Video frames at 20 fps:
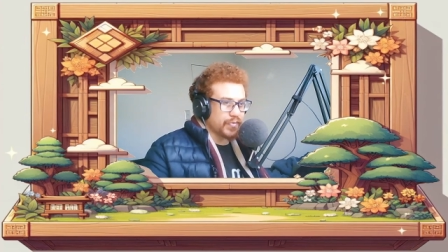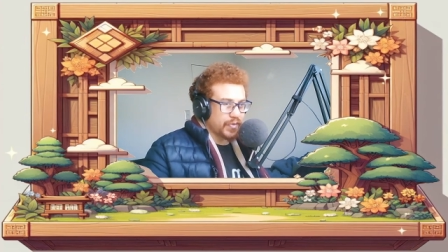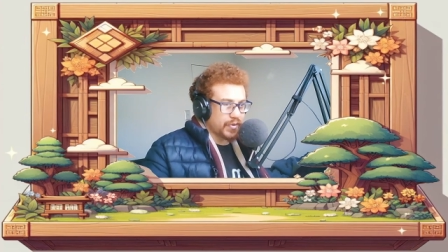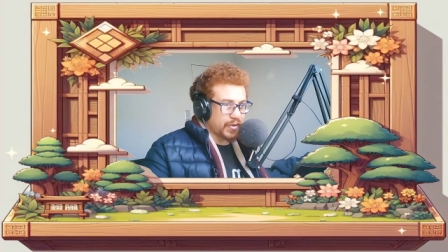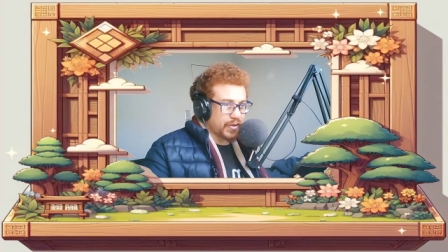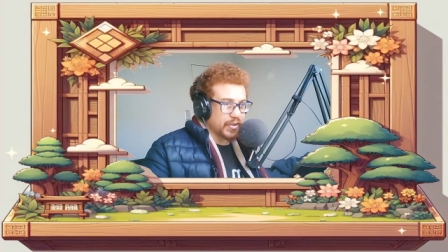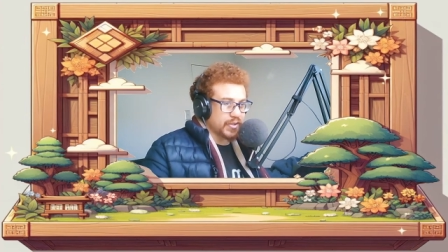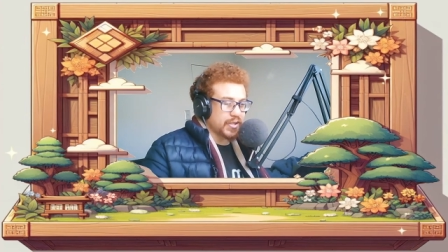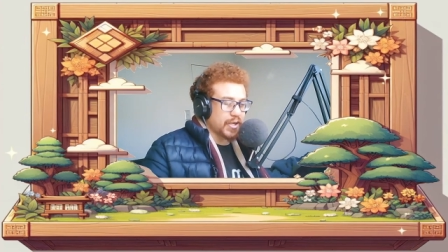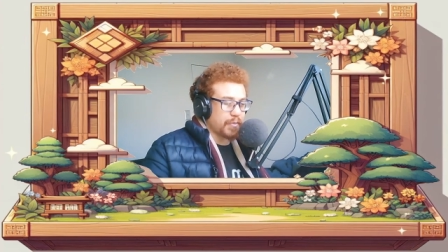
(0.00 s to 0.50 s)

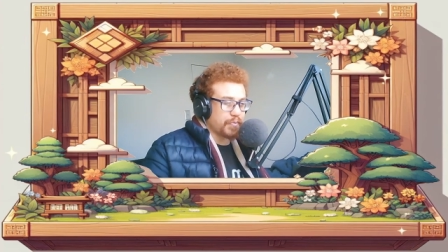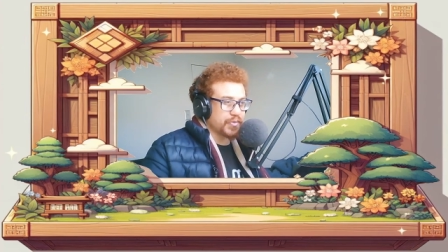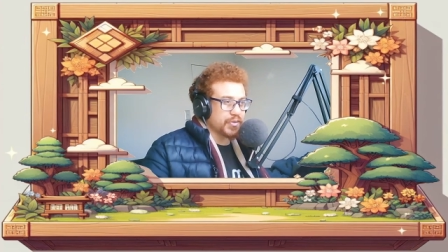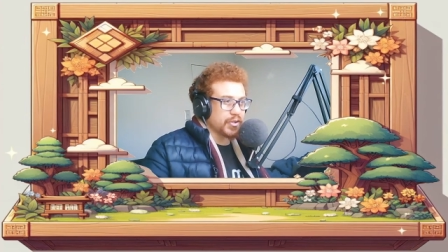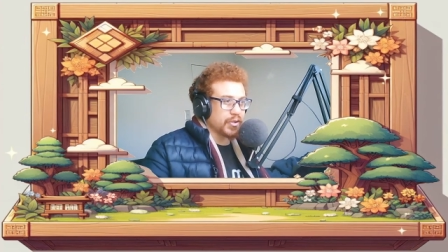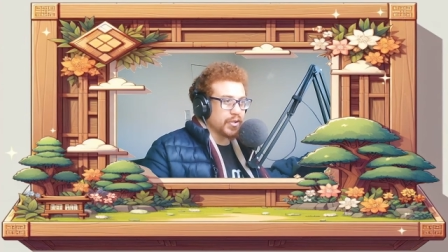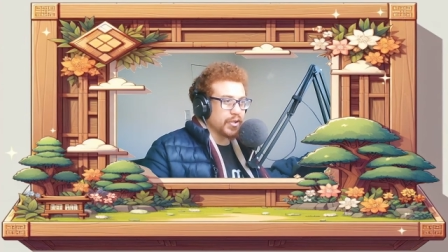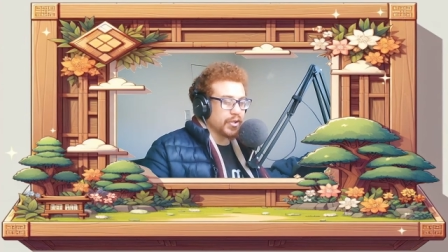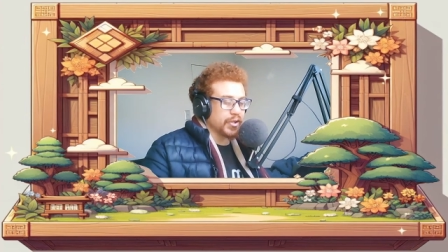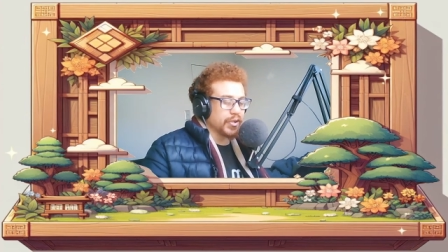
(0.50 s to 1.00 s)
this
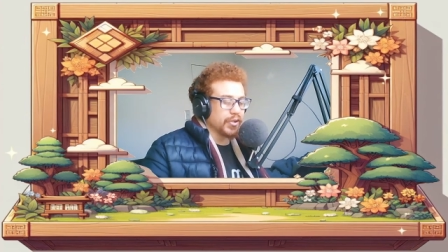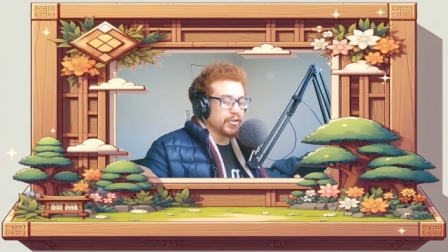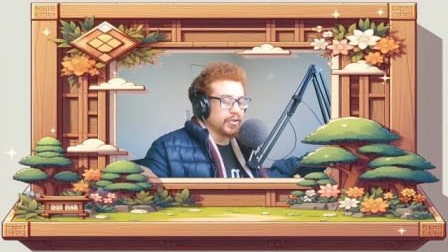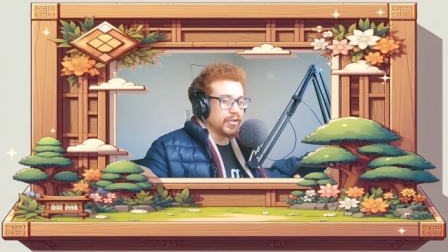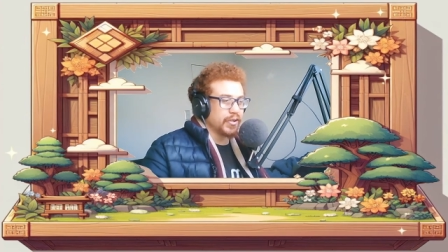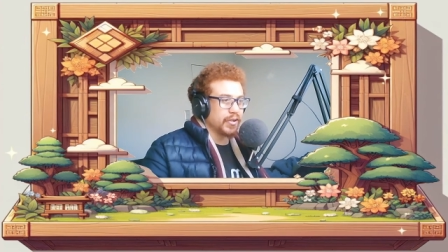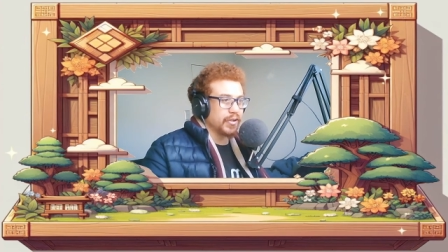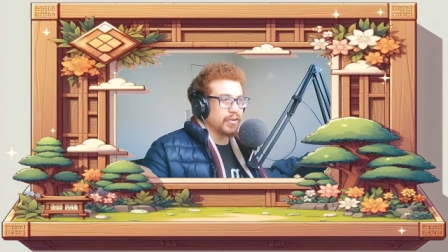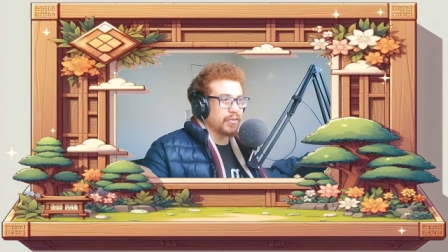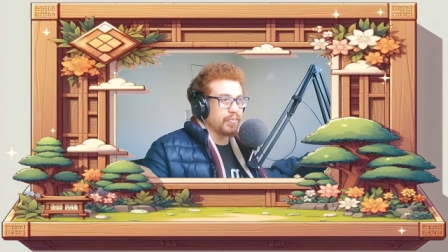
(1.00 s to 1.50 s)
episode
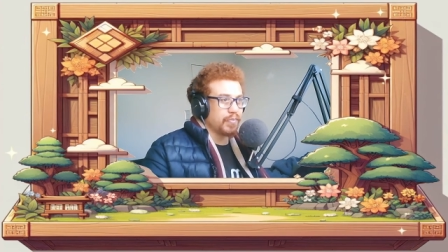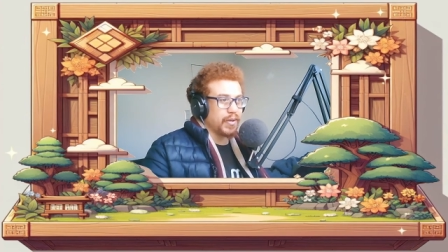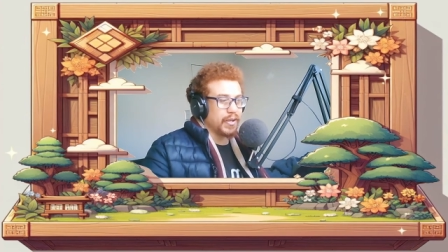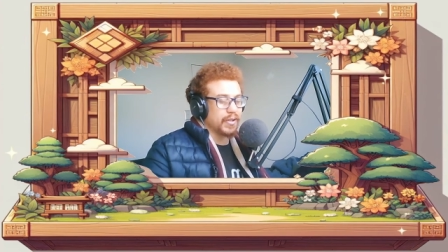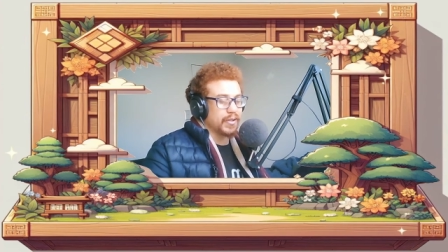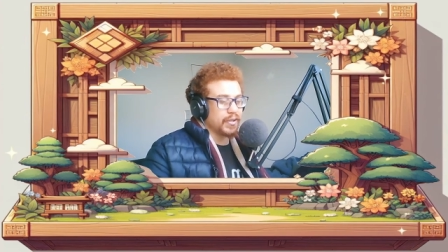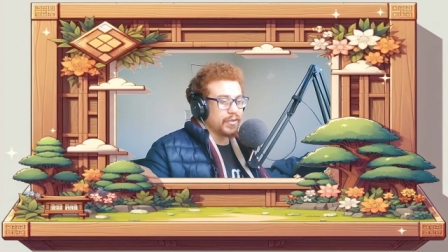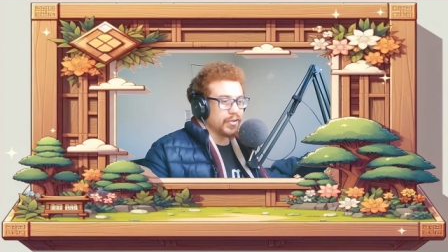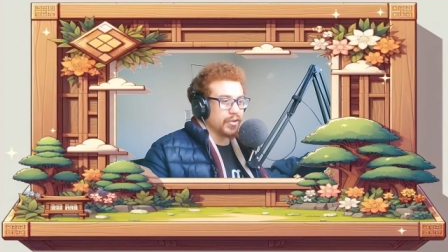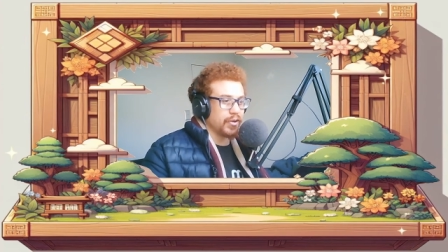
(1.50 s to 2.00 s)
included, but
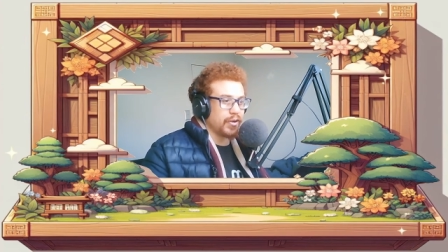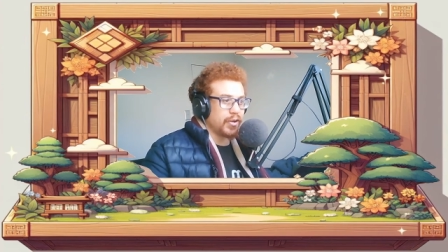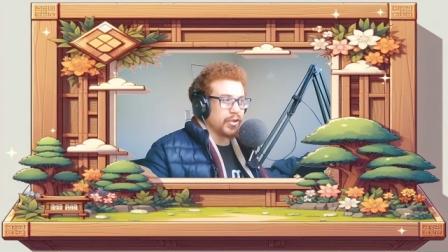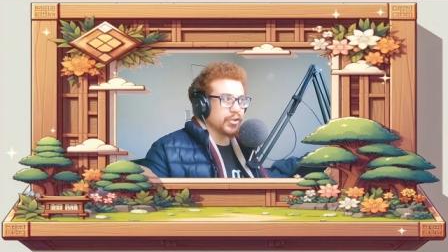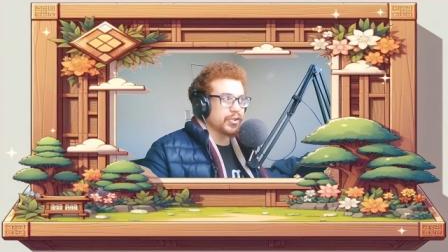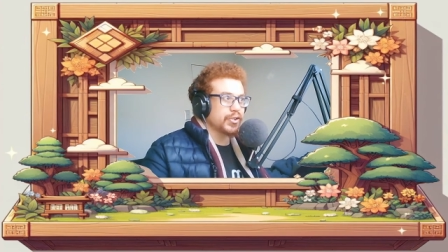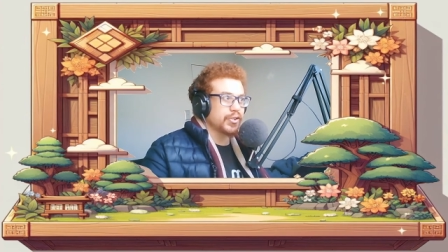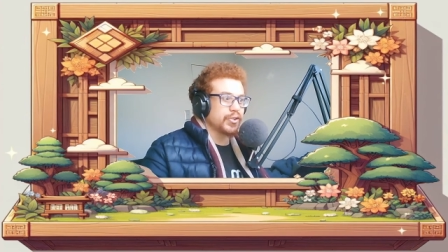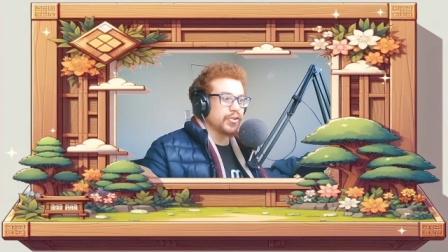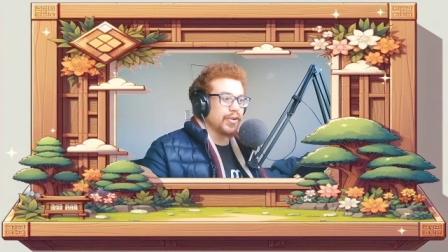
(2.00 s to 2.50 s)
in the
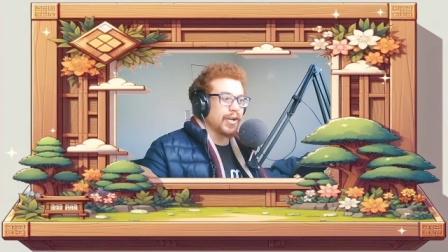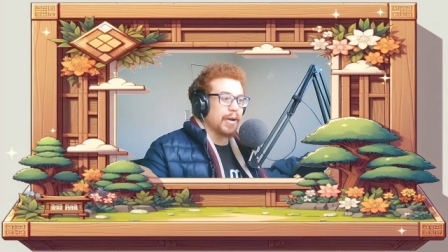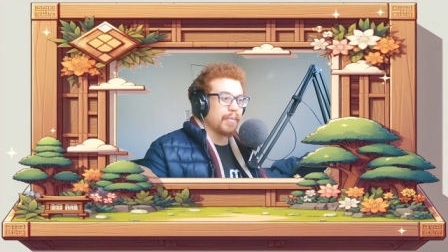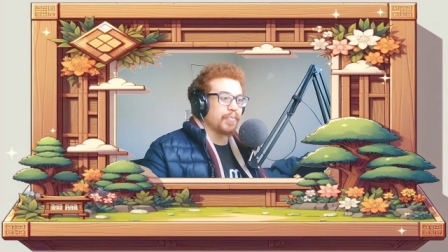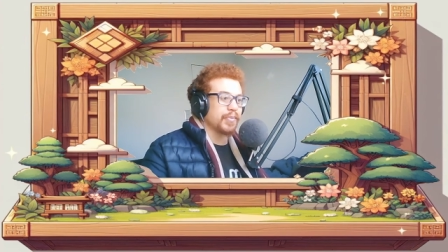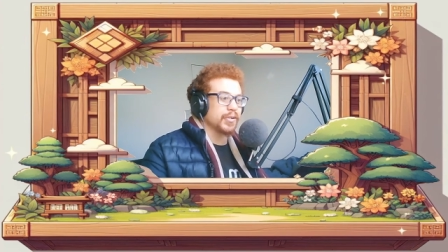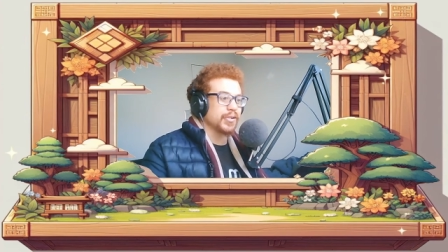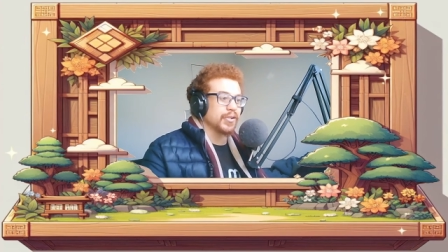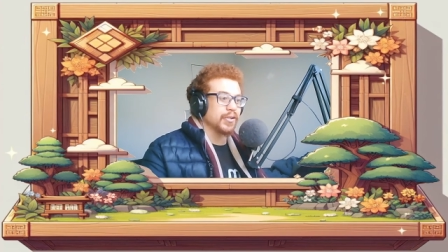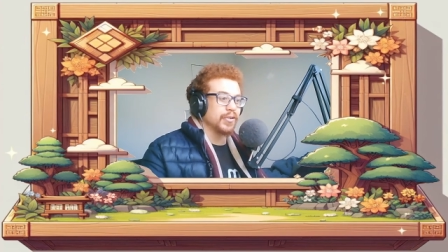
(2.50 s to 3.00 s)
last two
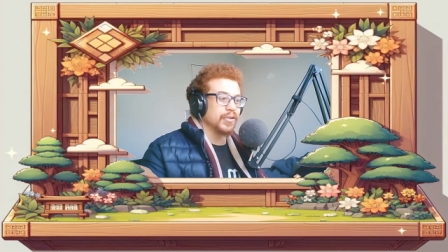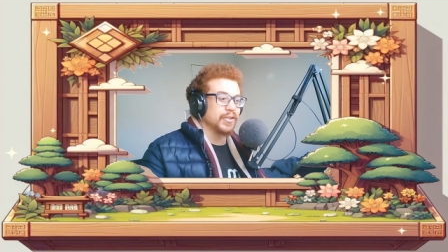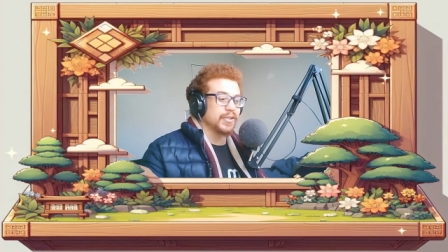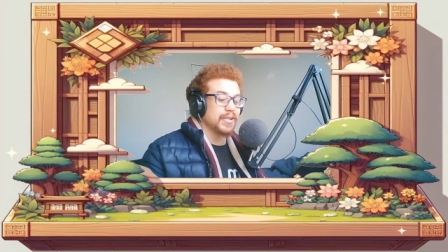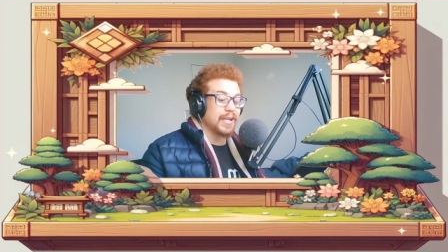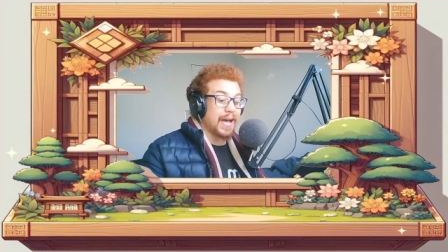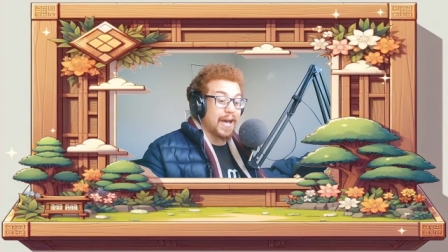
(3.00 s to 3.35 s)
episodes,